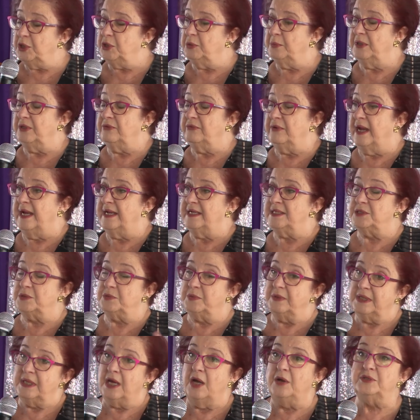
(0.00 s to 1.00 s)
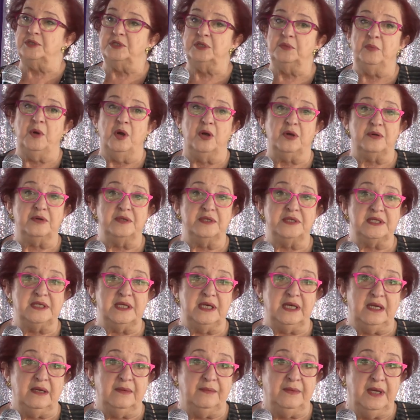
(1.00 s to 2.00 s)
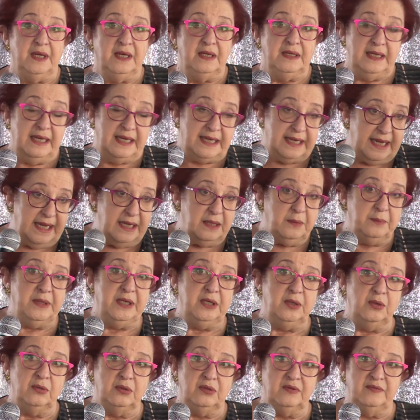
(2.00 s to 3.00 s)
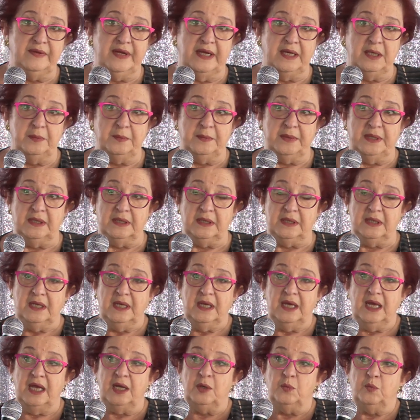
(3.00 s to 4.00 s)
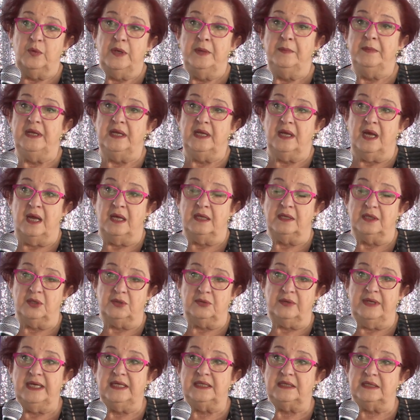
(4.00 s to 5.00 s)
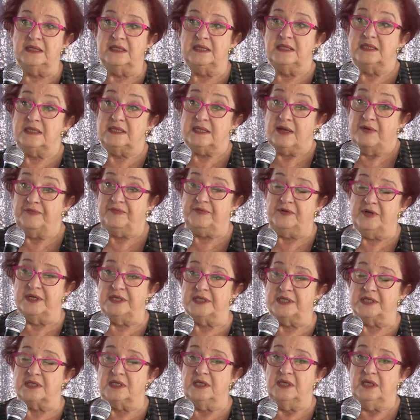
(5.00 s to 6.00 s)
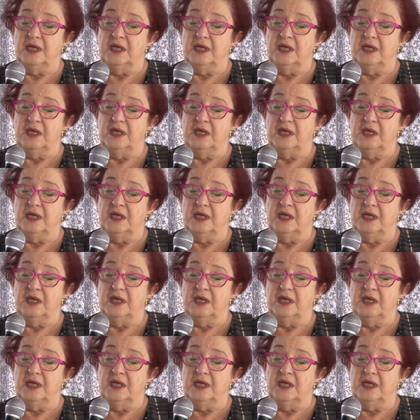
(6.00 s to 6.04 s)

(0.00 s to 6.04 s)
human rights, without democracy, there can be no development. And women are the greatest sufferers